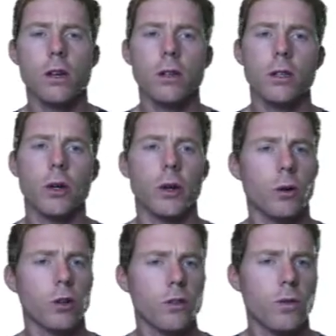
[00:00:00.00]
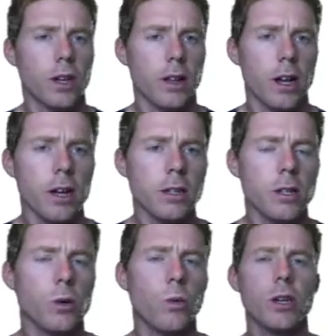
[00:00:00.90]
So in order to figure that
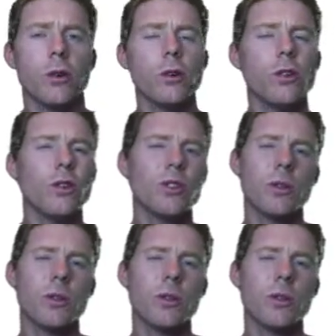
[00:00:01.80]
out, we could use the